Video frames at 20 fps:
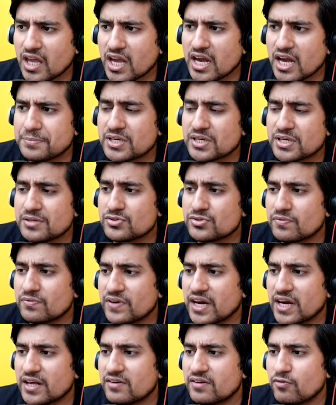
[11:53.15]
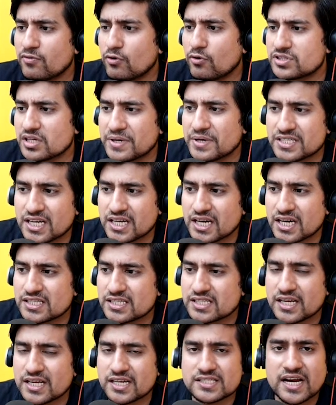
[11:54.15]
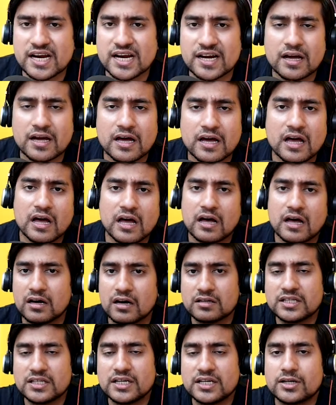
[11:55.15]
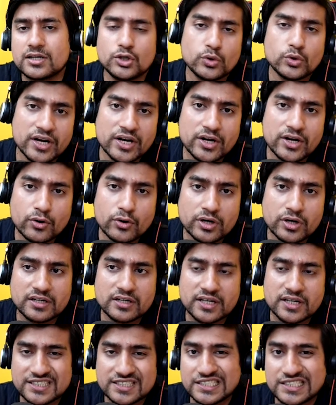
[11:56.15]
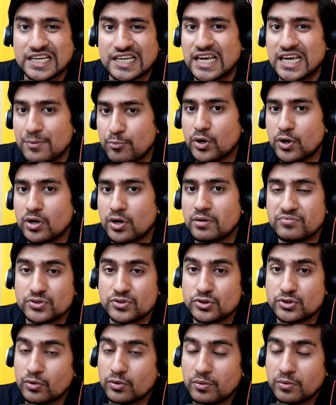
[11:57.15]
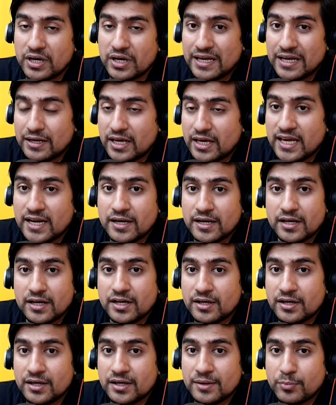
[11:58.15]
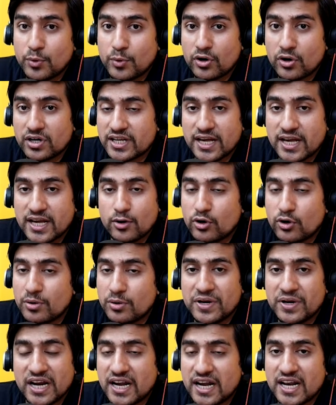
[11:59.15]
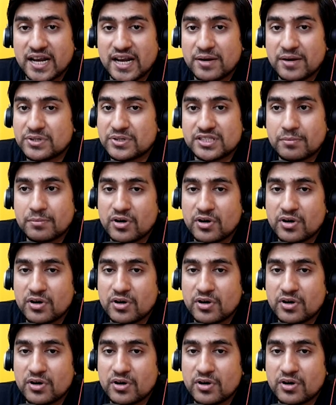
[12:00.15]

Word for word: Absence of error fallacy basically says that uh, that you cannot test a uh, so a, a product cannot be ninety-nine percent